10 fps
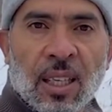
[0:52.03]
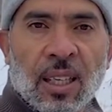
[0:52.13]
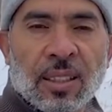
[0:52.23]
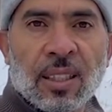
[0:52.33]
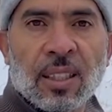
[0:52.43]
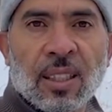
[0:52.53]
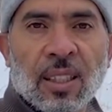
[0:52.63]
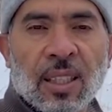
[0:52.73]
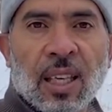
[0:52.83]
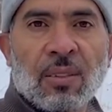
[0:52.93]
God
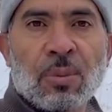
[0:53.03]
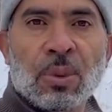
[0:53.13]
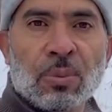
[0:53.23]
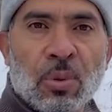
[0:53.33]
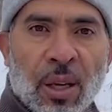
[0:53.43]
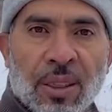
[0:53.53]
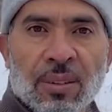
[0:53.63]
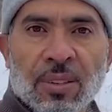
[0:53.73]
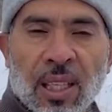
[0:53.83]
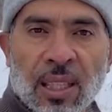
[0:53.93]
gave him the
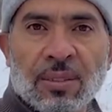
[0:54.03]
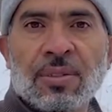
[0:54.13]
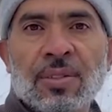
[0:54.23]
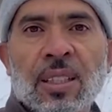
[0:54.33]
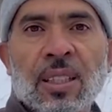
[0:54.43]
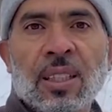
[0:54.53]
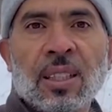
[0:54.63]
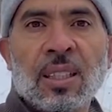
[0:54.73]
breath of life.